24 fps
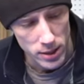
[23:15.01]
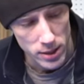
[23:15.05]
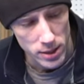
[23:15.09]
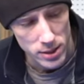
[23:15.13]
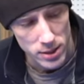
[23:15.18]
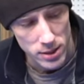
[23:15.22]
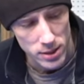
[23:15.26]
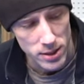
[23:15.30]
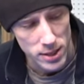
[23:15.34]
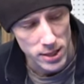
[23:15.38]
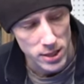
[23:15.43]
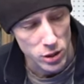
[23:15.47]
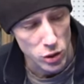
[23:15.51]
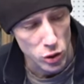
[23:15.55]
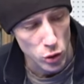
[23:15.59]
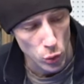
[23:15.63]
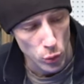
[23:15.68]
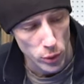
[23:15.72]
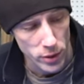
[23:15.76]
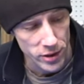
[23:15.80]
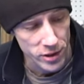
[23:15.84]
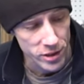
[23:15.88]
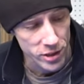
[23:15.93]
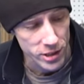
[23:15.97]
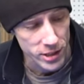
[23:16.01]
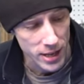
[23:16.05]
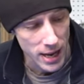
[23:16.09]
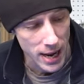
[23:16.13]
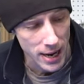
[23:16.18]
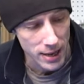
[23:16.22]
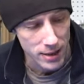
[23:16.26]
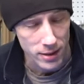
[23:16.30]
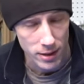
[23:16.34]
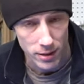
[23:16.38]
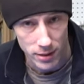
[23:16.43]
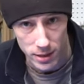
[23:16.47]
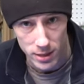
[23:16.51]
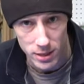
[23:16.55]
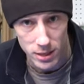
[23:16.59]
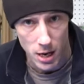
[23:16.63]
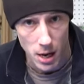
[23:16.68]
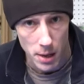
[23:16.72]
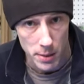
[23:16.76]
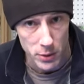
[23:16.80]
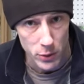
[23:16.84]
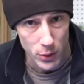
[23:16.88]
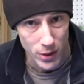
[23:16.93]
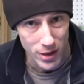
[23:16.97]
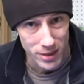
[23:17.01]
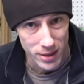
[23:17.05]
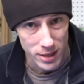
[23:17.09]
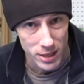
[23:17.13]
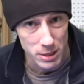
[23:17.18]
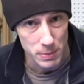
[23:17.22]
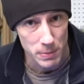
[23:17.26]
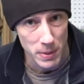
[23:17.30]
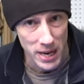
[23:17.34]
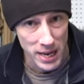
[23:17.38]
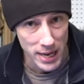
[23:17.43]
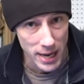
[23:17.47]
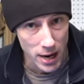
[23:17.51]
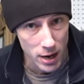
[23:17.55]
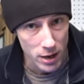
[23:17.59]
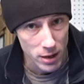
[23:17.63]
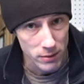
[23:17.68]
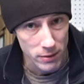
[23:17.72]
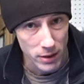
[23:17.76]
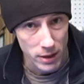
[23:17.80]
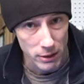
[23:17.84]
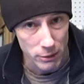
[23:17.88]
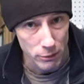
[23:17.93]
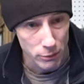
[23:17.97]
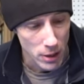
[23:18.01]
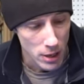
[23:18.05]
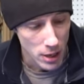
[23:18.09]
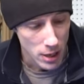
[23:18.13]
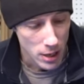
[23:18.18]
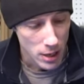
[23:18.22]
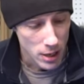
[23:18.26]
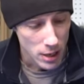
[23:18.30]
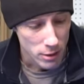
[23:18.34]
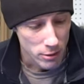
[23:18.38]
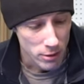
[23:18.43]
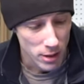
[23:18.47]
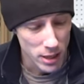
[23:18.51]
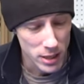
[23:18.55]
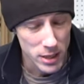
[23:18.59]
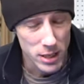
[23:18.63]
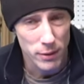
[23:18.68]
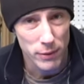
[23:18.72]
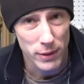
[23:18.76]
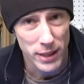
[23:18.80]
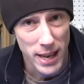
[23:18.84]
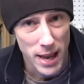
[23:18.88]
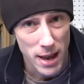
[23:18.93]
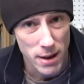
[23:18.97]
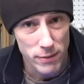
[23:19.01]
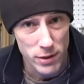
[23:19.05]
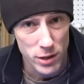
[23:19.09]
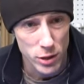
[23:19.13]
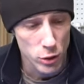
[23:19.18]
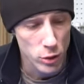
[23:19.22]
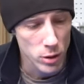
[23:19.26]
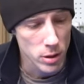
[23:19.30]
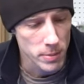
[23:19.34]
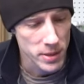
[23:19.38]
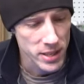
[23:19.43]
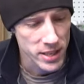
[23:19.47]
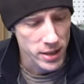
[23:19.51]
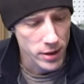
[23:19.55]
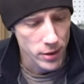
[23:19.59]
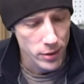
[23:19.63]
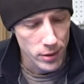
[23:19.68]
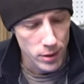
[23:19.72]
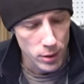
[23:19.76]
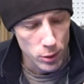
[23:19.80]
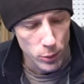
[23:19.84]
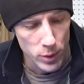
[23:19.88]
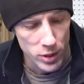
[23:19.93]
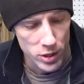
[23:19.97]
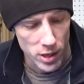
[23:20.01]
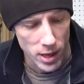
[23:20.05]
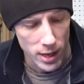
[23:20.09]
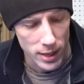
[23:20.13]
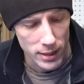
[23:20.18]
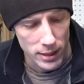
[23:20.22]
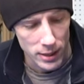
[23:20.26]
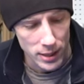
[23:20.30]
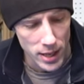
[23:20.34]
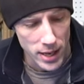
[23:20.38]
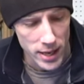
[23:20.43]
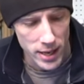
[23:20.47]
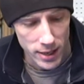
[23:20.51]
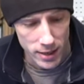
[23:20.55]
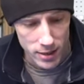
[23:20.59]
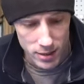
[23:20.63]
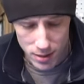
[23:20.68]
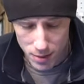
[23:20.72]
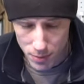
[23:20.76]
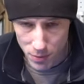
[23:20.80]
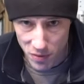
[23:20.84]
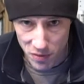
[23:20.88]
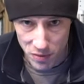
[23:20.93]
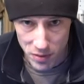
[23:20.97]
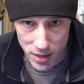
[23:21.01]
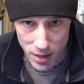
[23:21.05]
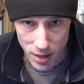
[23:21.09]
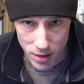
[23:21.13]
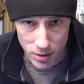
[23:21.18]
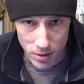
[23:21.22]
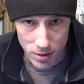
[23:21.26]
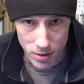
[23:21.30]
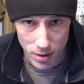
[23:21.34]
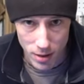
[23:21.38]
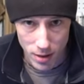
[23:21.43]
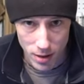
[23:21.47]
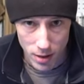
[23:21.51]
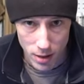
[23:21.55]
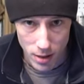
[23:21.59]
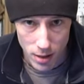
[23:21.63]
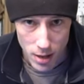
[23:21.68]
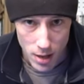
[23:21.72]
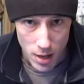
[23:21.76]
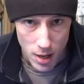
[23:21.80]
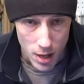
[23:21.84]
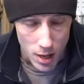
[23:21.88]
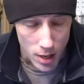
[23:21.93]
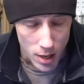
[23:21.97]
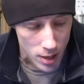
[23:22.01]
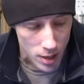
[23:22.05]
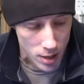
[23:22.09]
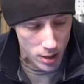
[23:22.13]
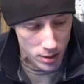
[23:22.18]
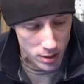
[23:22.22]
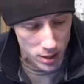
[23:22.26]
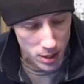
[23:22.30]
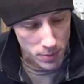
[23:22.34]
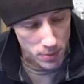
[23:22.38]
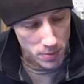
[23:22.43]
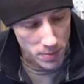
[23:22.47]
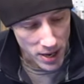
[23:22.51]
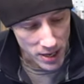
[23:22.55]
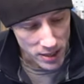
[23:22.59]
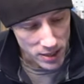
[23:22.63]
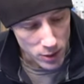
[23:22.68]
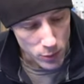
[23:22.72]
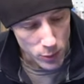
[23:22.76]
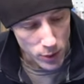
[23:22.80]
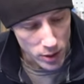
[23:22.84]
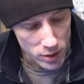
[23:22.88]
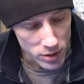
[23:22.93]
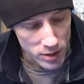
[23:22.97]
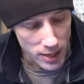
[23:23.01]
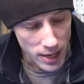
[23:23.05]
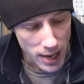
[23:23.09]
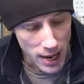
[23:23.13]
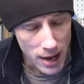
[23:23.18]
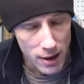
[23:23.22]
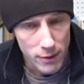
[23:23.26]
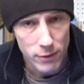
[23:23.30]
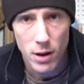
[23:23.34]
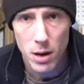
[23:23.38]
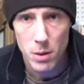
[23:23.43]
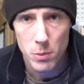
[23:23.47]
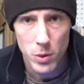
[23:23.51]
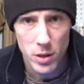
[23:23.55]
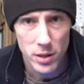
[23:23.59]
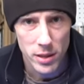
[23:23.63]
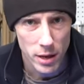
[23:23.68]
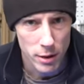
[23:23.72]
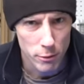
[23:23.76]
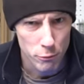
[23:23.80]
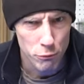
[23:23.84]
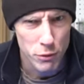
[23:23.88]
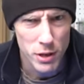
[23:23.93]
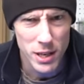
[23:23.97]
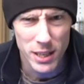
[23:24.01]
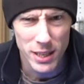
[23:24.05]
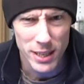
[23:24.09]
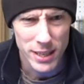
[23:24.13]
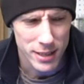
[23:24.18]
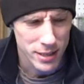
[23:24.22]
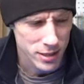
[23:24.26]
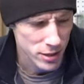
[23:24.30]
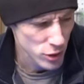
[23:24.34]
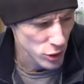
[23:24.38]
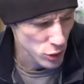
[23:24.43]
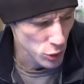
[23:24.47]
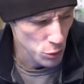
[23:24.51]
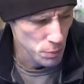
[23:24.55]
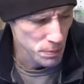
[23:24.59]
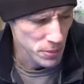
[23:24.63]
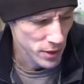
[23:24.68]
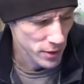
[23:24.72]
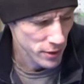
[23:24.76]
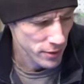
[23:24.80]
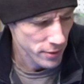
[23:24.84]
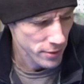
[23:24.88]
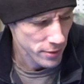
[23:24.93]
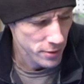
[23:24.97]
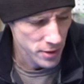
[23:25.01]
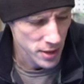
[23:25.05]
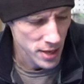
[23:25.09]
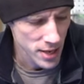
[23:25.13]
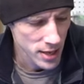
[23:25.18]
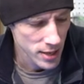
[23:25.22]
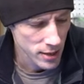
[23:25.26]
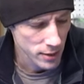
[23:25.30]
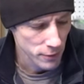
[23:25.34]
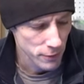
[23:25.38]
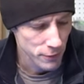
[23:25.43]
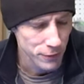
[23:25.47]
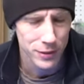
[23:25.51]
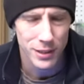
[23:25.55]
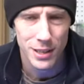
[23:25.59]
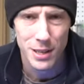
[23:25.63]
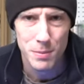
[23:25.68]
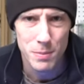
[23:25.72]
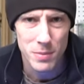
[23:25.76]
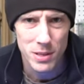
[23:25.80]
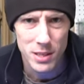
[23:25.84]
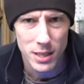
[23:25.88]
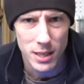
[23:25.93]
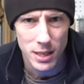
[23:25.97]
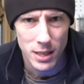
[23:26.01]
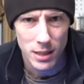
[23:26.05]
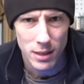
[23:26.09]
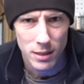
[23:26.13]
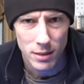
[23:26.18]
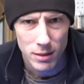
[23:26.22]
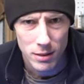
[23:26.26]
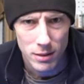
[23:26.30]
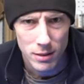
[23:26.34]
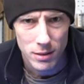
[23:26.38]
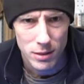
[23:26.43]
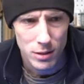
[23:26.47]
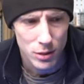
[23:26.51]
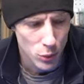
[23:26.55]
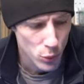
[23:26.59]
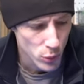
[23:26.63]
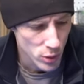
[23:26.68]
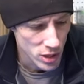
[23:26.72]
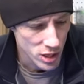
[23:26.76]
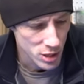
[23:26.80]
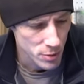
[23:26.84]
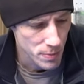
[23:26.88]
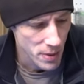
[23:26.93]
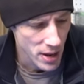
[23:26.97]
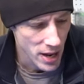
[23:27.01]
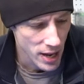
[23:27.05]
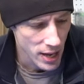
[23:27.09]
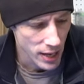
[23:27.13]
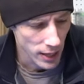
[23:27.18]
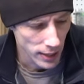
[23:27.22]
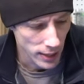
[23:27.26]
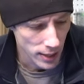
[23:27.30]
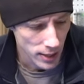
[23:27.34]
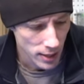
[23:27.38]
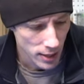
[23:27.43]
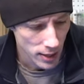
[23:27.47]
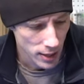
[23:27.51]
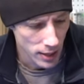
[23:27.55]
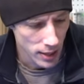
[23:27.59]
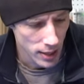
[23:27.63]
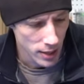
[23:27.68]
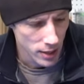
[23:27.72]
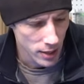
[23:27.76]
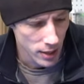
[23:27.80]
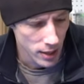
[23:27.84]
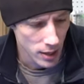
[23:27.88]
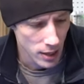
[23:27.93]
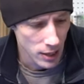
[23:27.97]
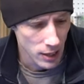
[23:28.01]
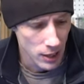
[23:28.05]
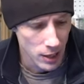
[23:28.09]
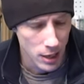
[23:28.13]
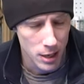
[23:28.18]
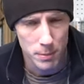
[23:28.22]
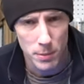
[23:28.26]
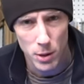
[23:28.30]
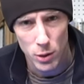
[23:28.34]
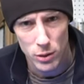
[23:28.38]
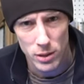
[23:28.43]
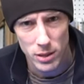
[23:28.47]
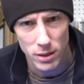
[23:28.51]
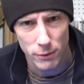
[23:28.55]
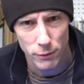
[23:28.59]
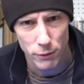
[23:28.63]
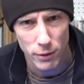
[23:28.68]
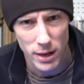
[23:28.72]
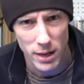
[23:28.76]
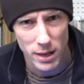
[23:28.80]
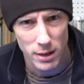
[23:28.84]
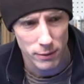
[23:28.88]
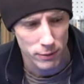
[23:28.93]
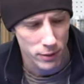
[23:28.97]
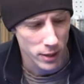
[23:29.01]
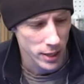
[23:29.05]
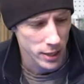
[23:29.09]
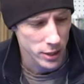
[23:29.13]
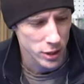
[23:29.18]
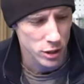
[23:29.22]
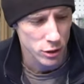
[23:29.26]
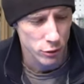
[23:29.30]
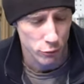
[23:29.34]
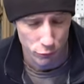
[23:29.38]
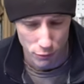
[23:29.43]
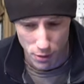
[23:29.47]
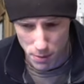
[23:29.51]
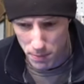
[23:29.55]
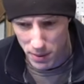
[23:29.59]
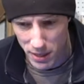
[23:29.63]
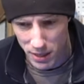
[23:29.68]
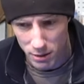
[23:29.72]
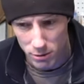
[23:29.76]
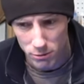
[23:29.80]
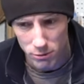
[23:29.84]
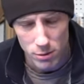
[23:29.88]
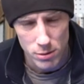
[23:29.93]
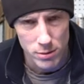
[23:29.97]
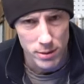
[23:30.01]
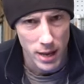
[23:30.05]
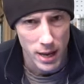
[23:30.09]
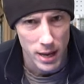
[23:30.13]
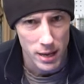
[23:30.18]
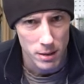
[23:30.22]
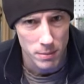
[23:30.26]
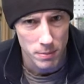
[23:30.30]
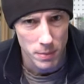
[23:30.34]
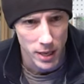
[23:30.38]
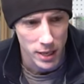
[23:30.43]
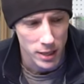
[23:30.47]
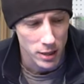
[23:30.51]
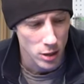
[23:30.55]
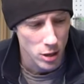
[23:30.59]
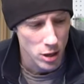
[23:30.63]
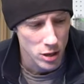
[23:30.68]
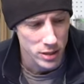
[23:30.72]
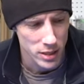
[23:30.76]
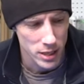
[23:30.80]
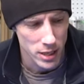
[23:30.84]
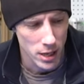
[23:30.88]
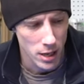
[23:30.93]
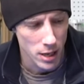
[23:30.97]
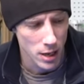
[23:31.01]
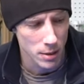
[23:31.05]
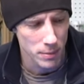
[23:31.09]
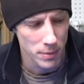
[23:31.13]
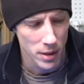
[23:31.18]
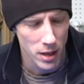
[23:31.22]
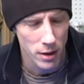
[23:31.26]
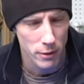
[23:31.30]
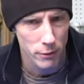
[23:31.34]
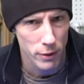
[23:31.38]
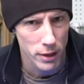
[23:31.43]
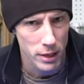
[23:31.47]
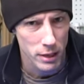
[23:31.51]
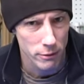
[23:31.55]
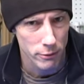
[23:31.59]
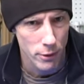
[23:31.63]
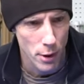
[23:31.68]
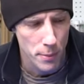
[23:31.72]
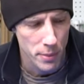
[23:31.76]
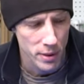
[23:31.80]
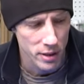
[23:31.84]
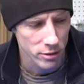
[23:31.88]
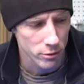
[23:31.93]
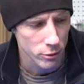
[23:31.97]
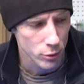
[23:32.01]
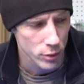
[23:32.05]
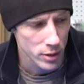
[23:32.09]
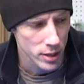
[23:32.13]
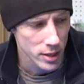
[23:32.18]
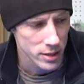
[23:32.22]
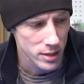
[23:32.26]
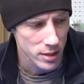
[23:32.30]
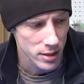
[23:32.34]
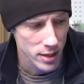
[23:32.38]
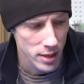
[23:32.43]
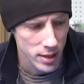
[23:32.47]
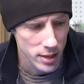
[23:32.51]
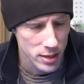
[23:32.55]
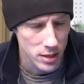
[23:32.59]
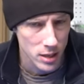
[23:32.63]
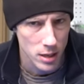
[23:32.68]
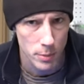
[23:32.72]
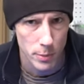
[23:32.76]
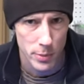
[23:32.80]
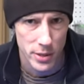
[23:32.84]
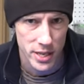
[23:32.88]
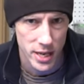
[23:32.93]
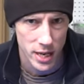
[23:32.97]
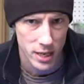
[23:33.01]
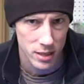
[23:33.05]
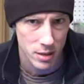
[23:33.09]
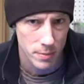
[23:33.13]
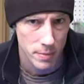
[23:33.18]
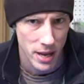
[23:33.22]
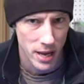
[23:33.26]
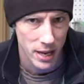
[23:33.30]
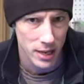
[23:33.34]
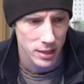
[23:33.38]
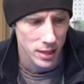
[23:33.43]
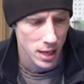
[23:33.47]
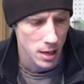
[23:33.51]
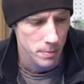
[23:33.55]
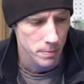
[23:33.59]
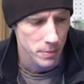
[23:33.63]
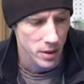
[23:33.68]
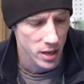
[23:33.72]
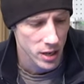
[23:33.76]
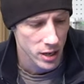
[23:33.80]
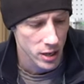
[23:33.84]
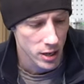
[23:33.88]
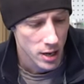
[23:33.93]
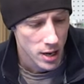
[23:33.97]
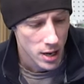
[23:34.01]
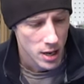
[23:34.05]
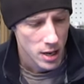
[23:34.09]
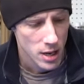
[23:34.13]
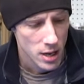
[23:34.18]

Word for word: This is the storage sack that this comes with. It's made out of a relatively heavy duty material, which I like. Some of the other uh, sleeping bags and quilts that I have come with a really super thin, flimsy storage bag. And uh, I'm always afraid of like just ripping through that in my closet. I'm not afraid of ripping through this. I think it's gonna protect the bag a lot better.